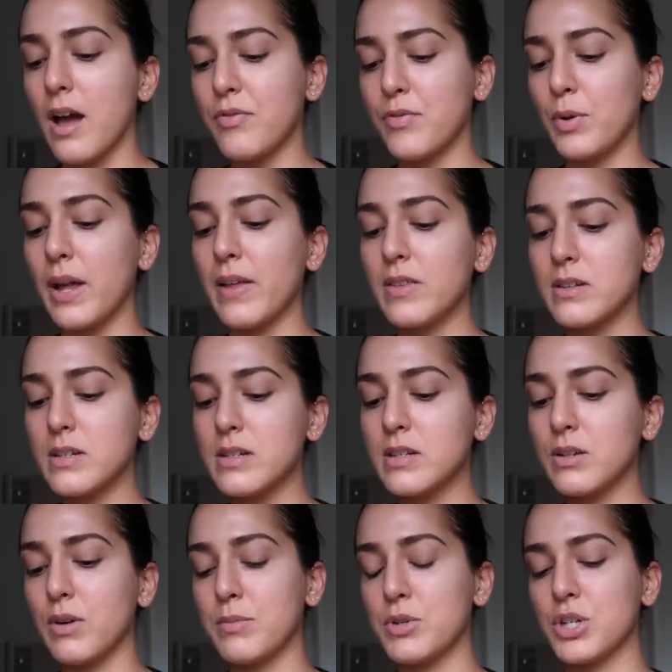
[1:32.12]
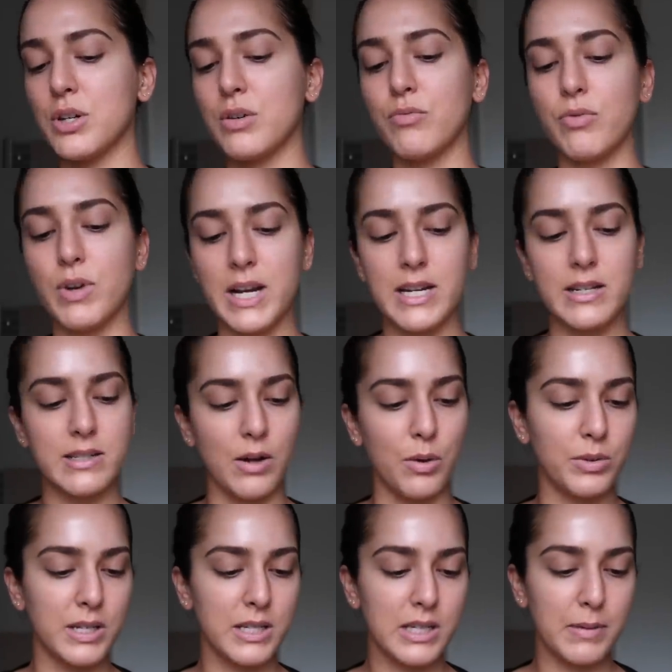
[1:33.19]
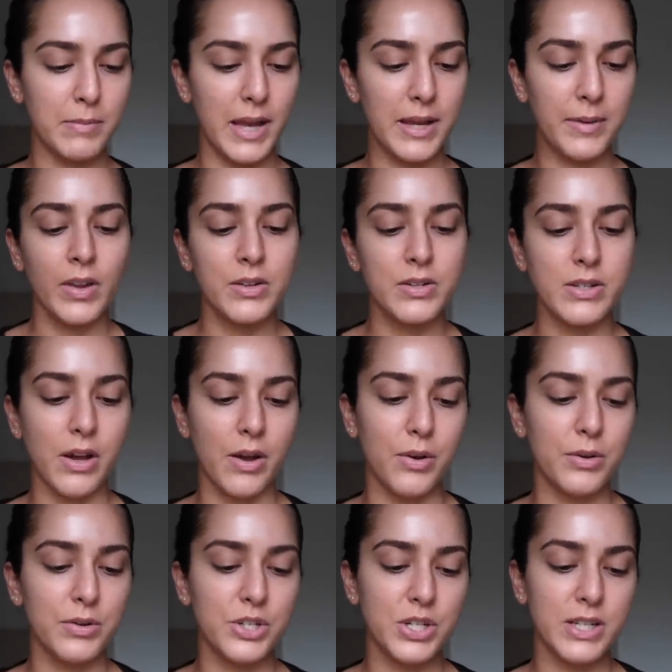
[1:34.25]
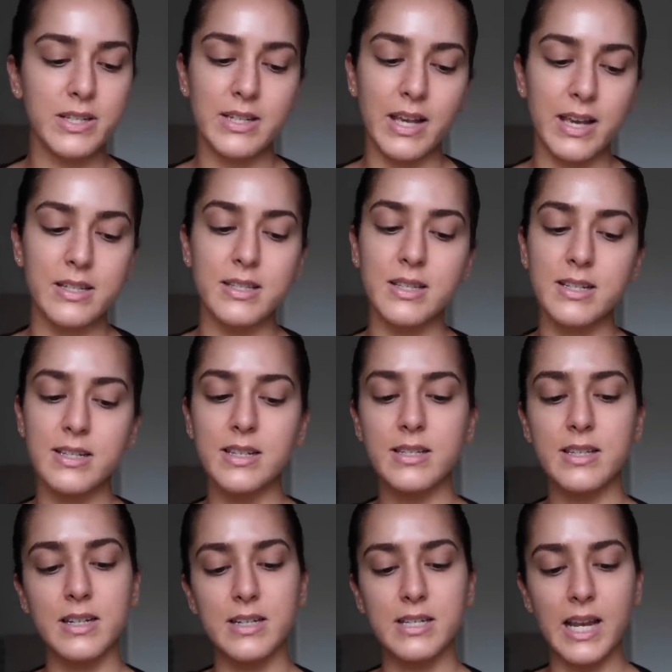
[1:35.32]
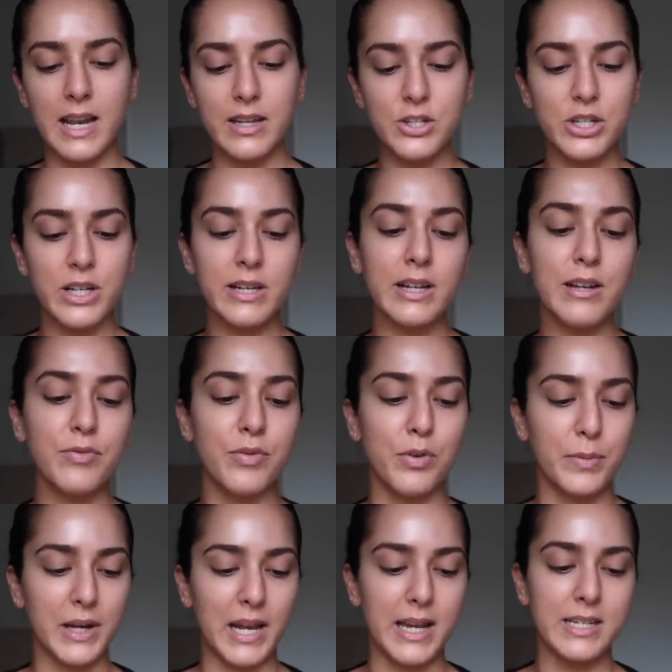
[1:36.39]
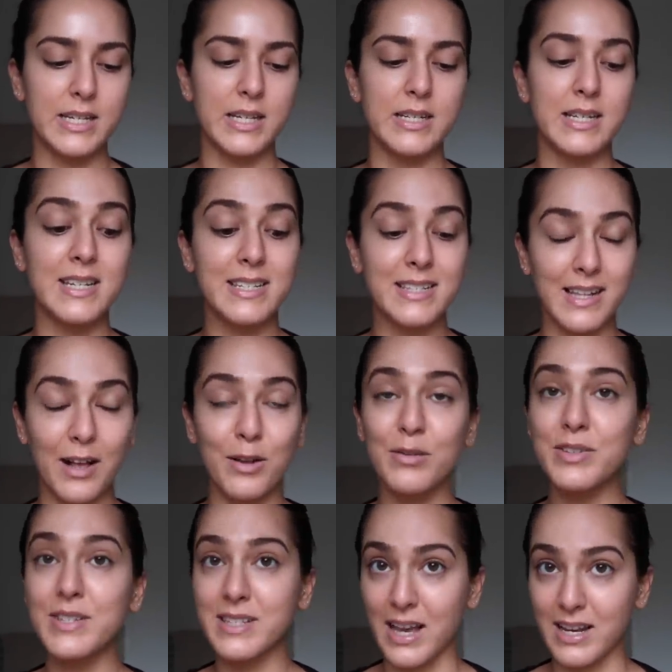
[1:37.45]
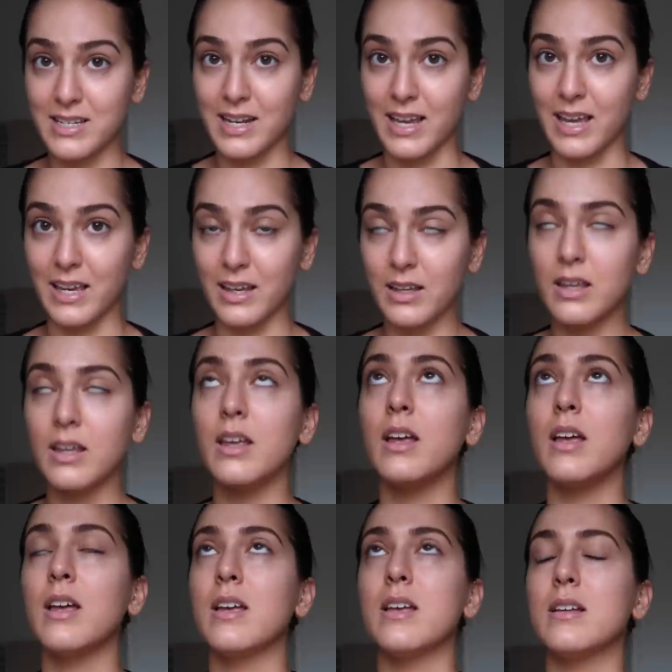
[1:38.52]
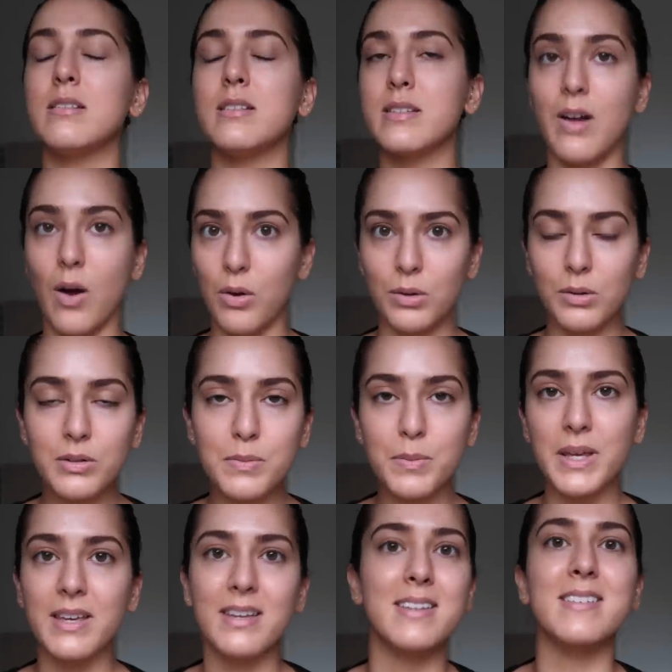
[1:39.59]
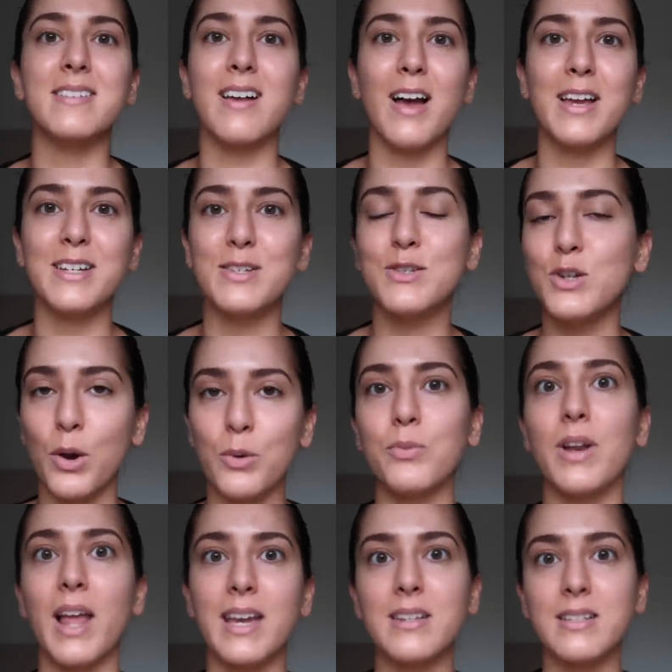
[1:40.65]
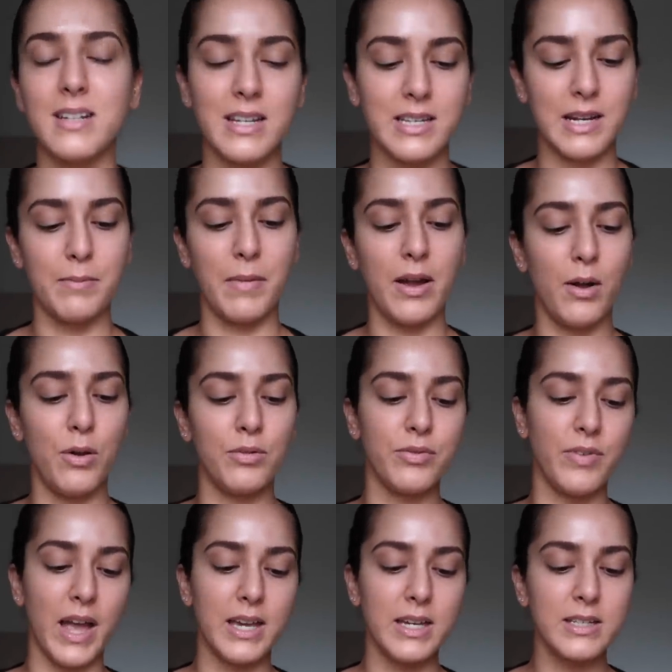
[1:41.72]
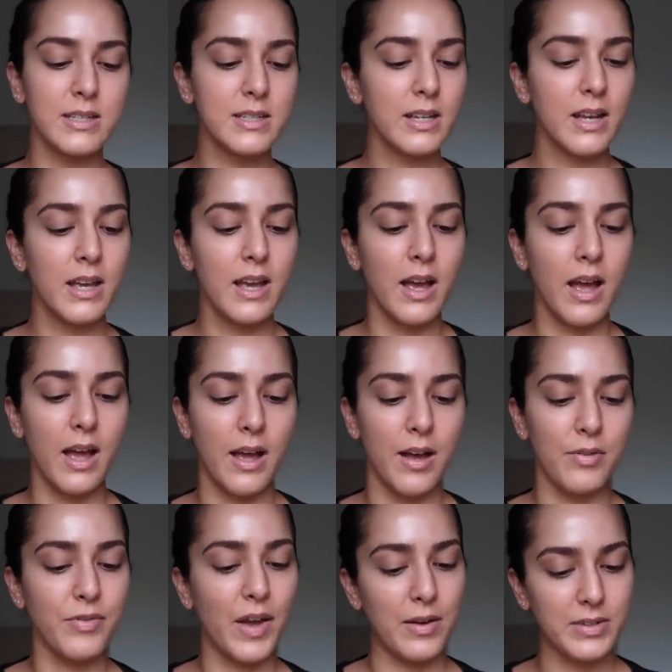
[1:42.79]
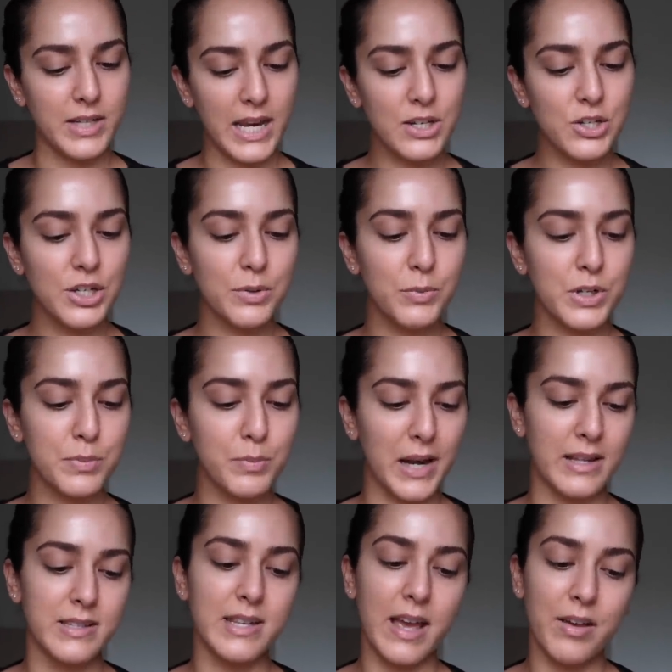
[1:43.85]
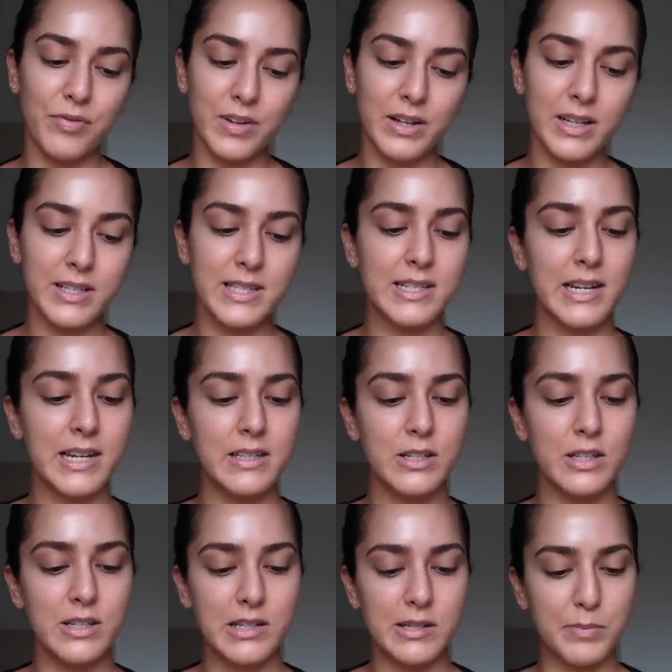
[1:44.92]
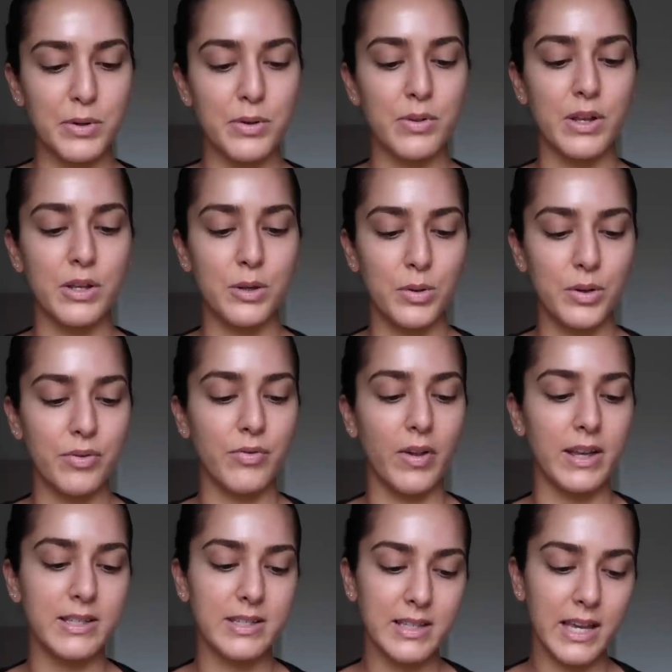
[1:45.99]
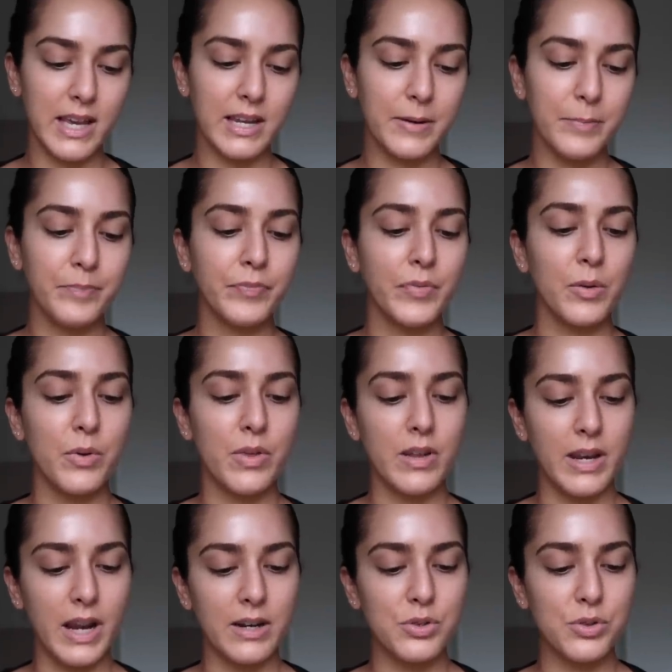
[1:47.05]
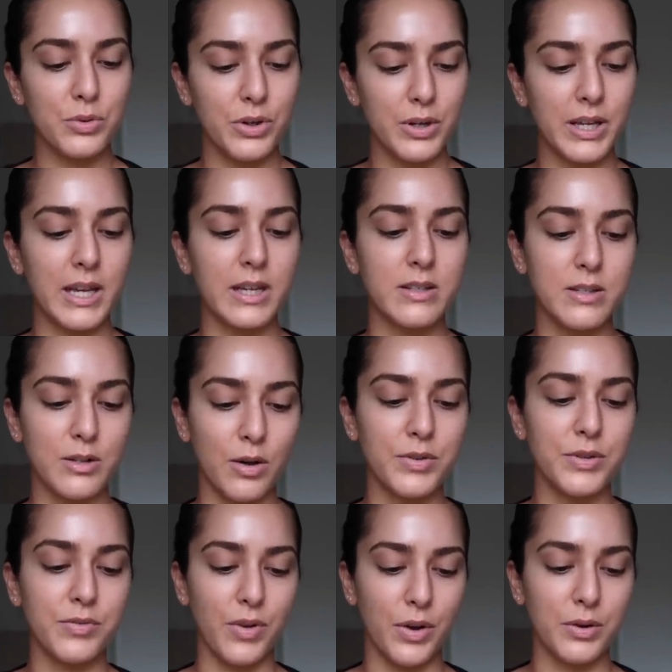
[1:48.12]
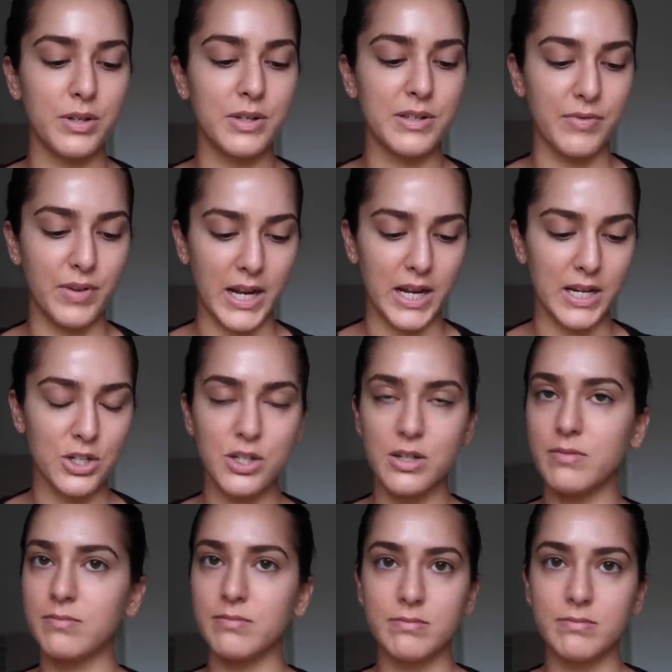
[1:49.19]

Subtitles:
I feel like the description really sold it to me. So she says, this is an intelligently formulated self-setting, sold because I don't like setting my whole face, a foundation which blends effortlessly to smooth and unify skin with a natural looking soft focus finish.